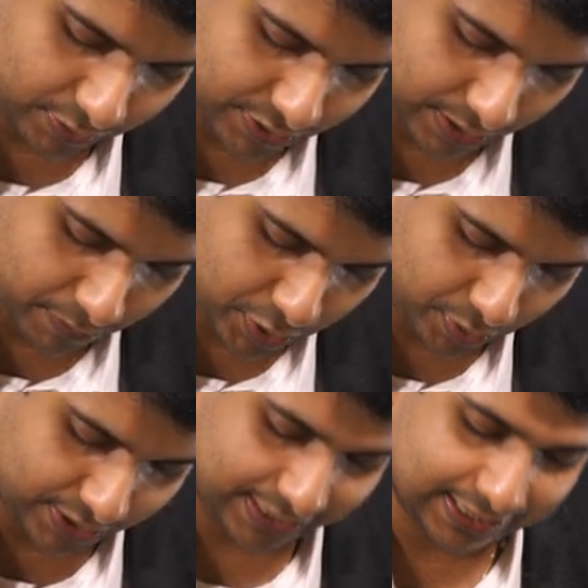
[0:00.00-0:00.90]
of sum
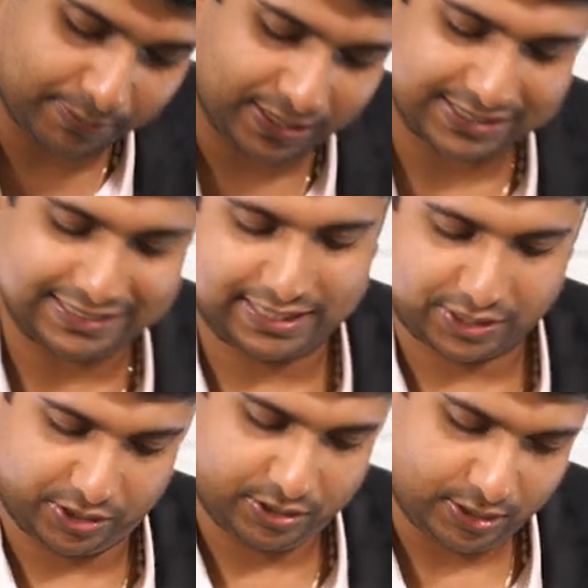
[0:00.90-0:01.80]
assured is eligible as a
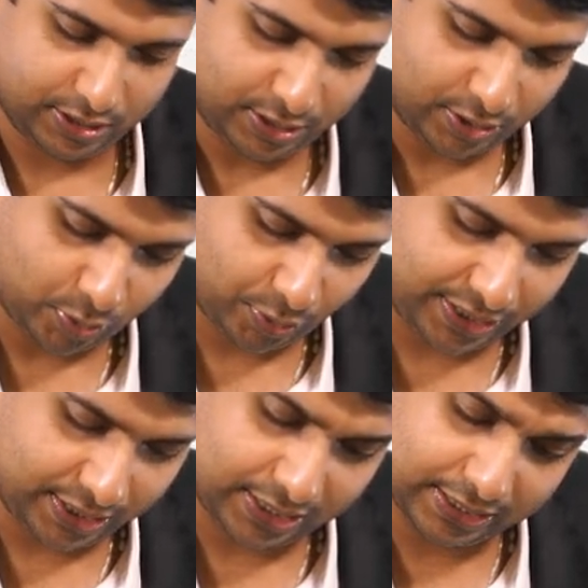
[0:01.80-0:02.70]
deduction. So
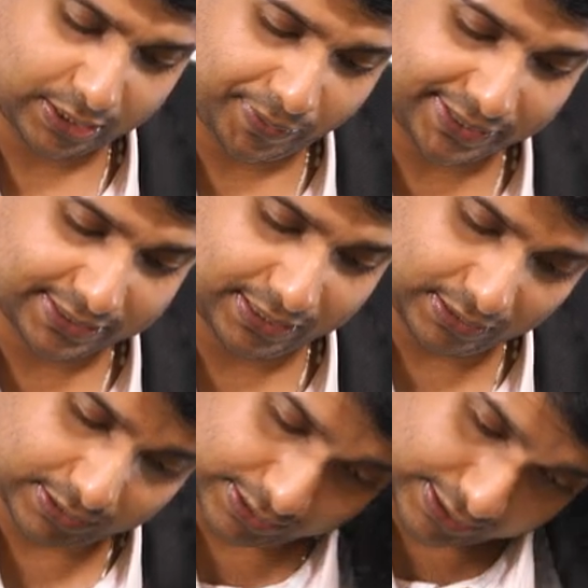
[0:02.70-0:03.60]
here the
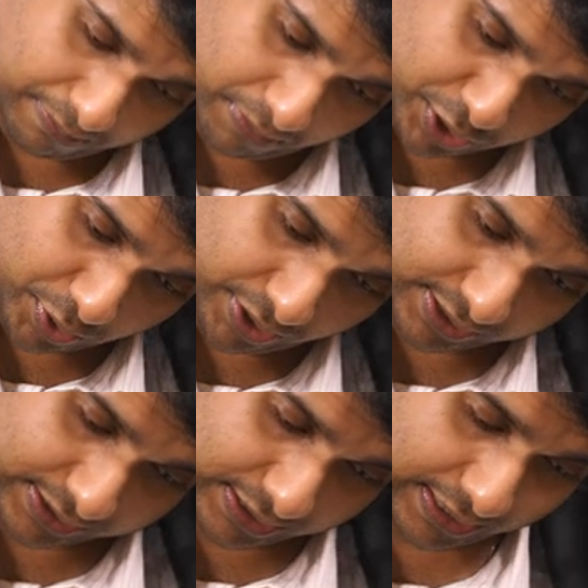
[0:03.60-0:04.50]
question, the sum assured
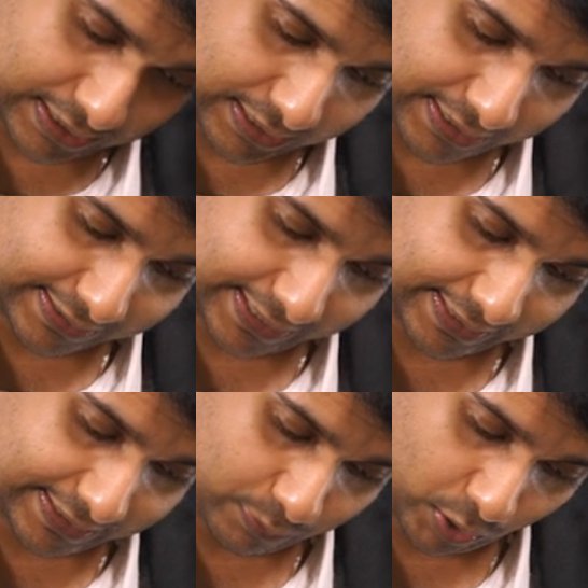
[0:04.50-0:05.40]
is clearly
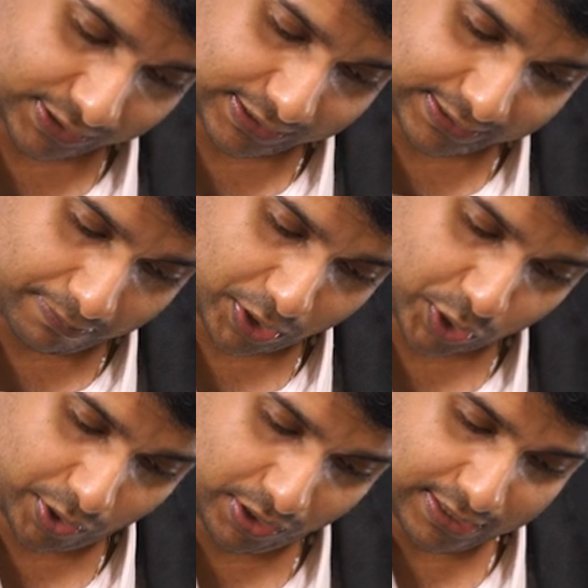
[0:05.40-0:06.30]
stated. What is the sum
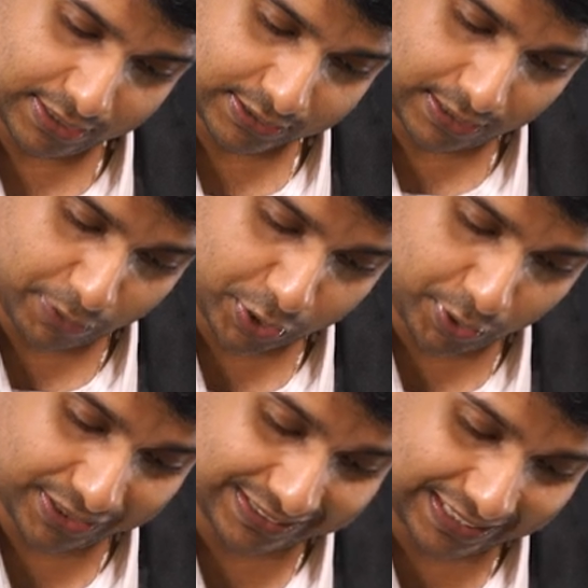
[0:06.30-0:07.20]
assured? Sum
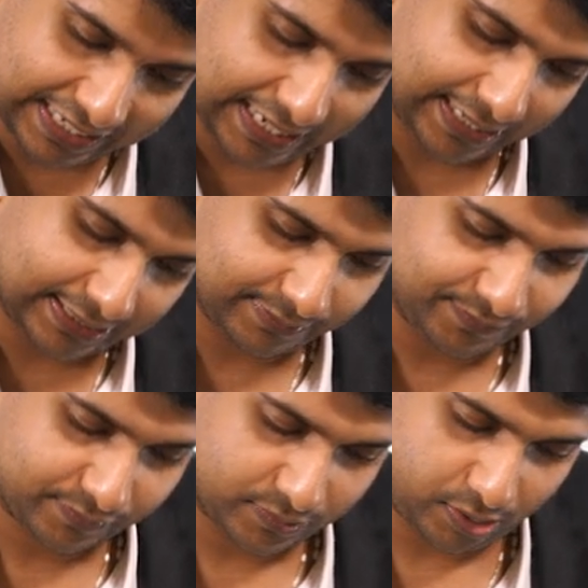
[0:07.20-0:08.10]
assured is 3 lakh.
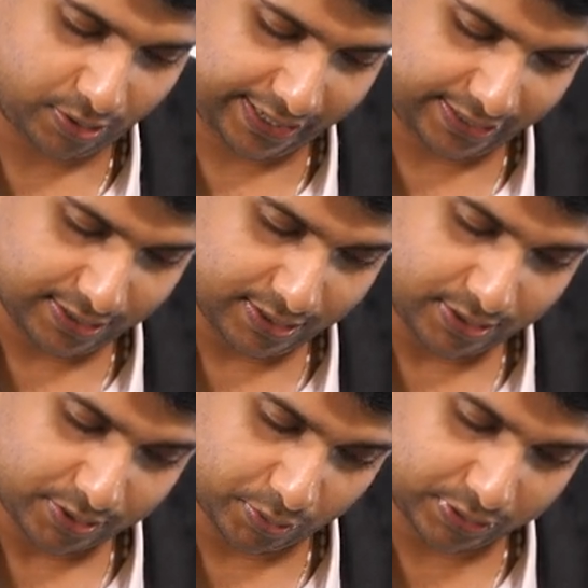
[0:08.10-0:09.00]
All right.
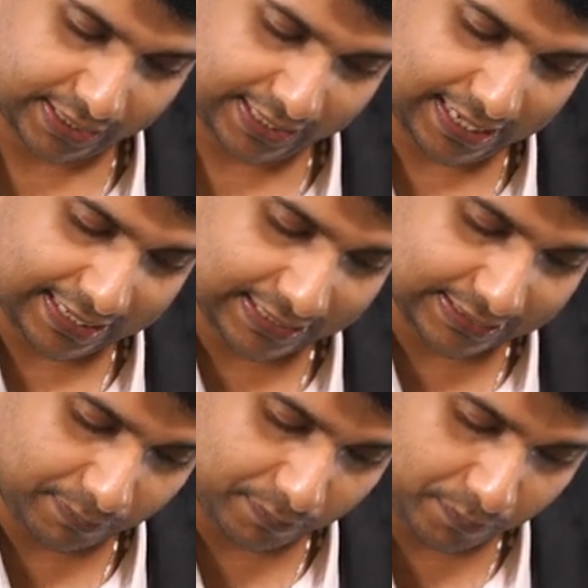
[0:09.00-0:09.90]
So 3 lakh,
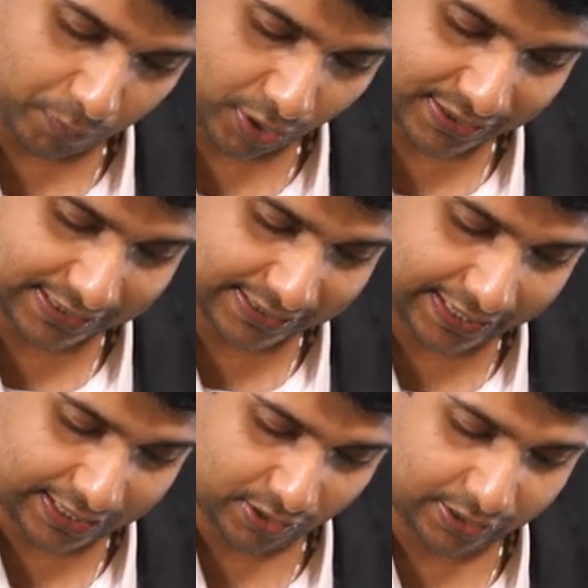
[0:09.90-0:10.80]
and the policy is
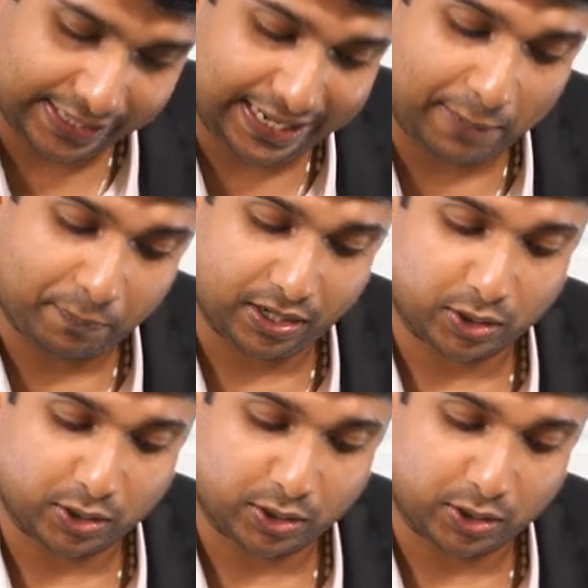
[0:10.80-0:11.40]
taken in April